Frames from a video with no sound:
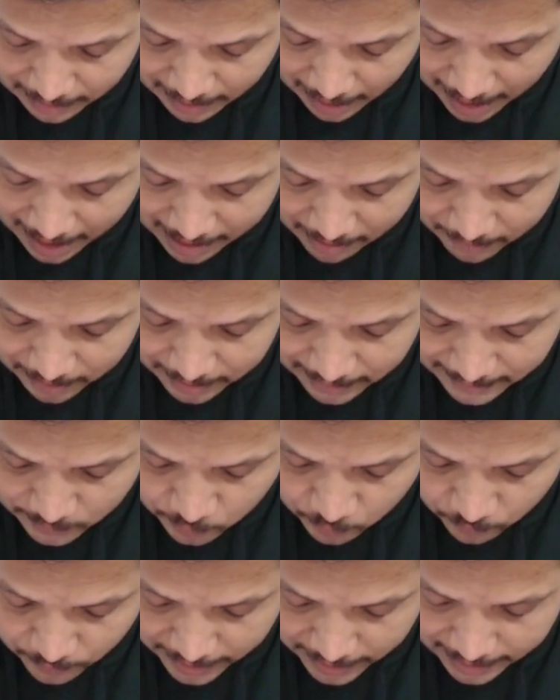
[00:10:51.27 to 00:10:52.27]
I1 is
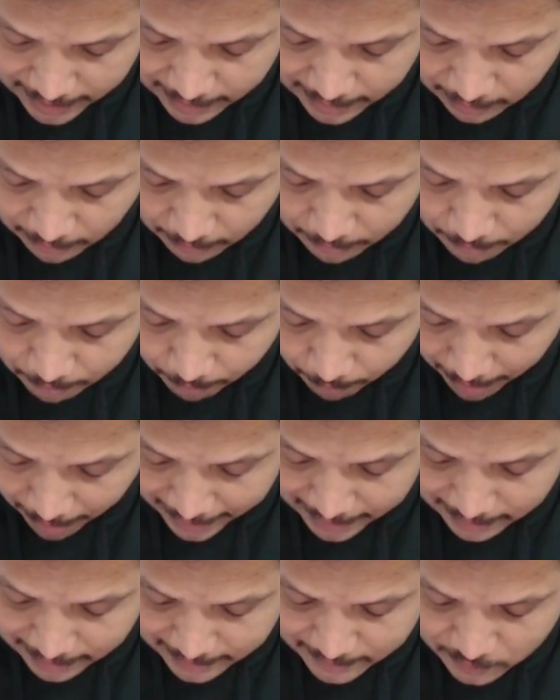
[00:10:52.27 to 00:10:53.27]
V in
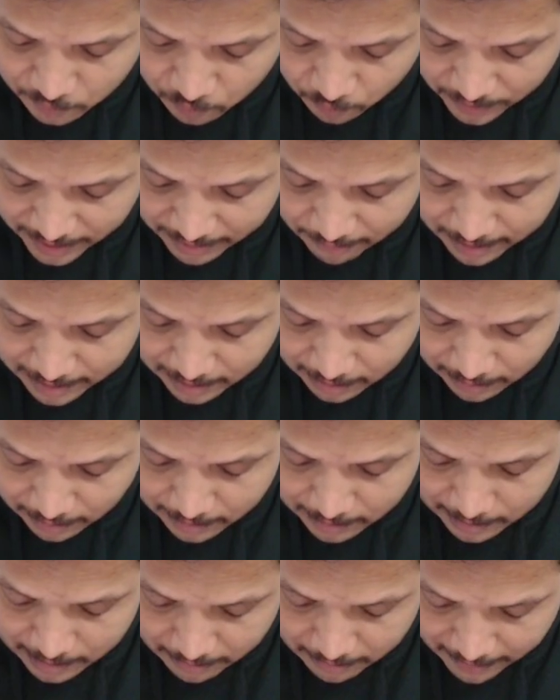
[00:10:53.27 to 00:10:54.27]
minus
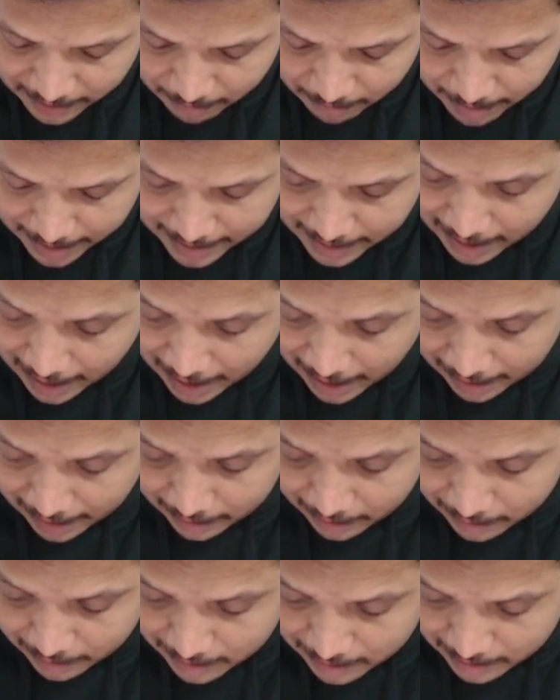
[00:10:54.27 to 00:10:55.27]
V1 divided by
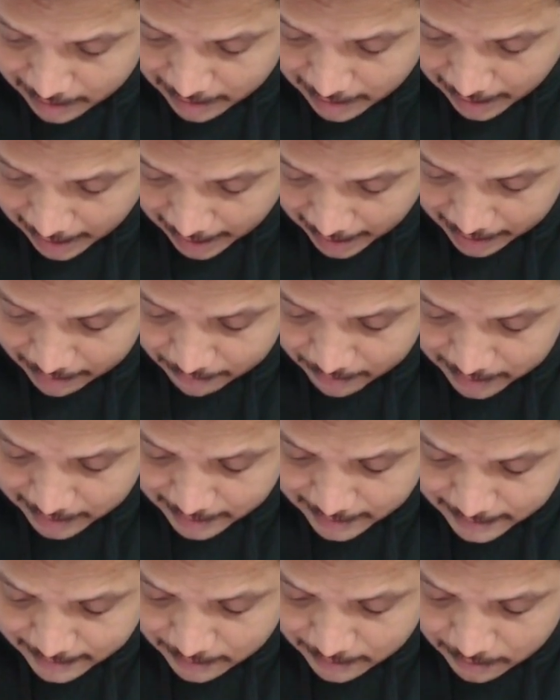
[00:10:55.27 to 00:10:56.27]
R. I1
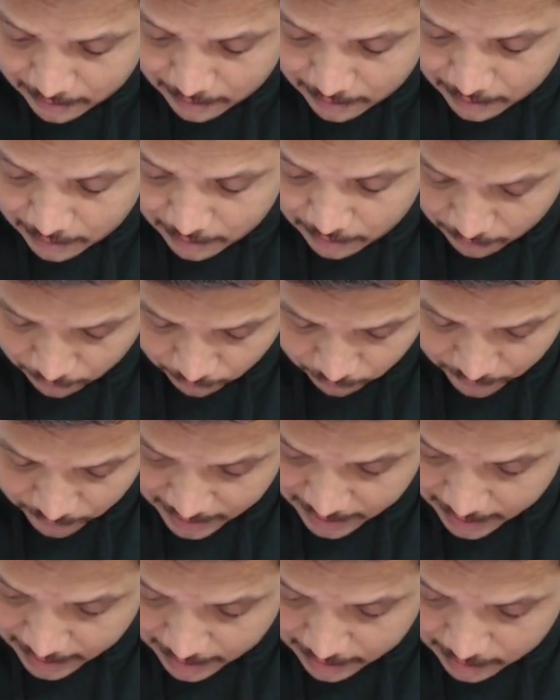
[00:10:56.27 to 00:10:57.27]
is V
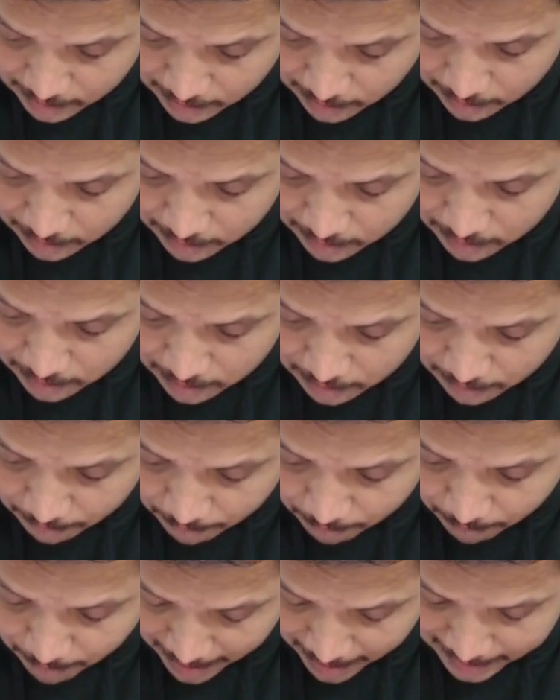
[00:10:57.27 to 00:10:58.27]
in
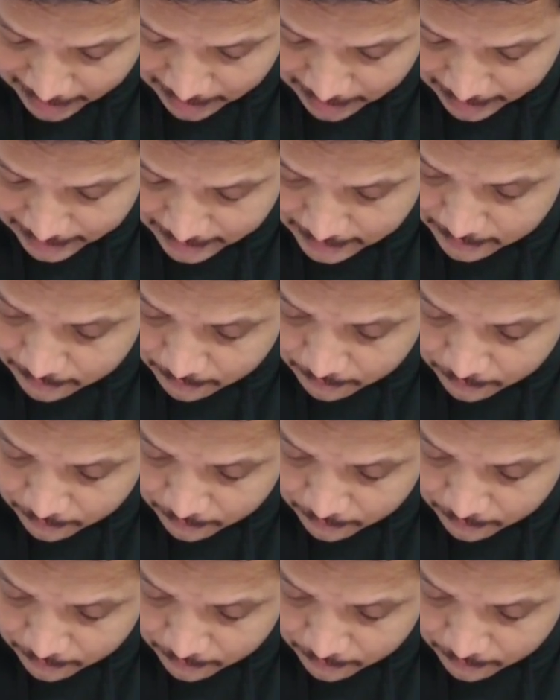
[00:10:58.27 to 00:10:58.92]
minus